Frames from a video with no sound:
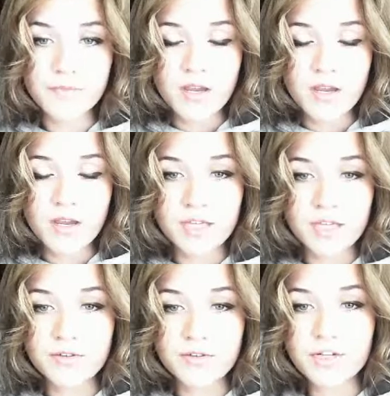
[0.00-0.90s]
and
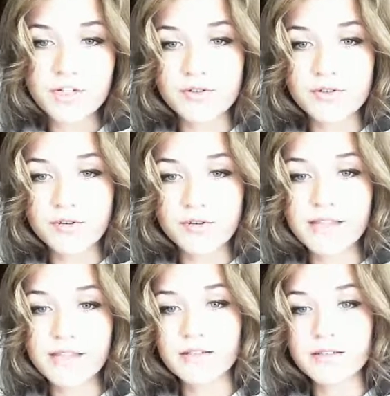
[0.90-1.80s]
reaches great
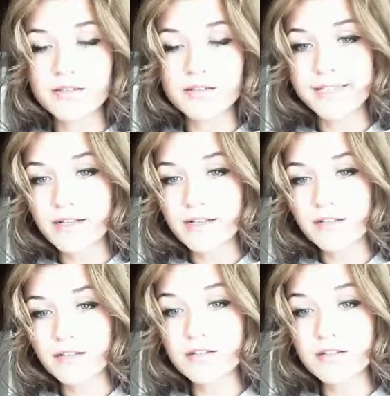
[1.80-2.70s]
sales in
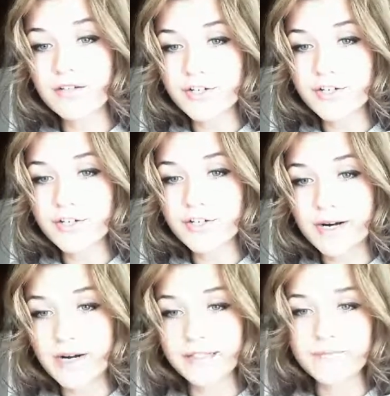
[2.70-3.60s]
the international market,